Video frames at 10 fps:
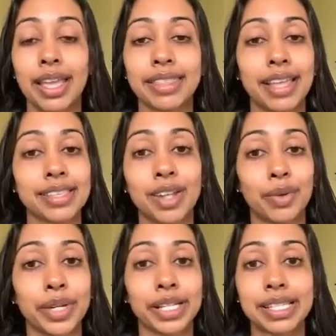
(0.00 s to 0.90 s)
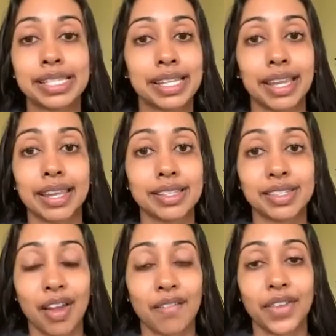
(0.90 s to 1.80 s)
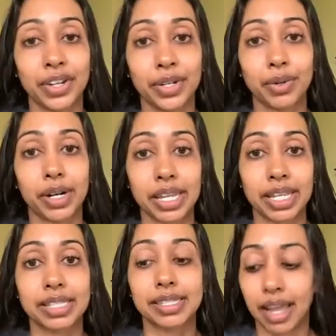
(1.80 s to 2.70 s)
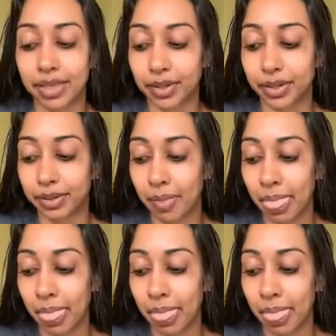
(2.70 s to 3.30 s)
That's not realistic and it's not fair to our kids either.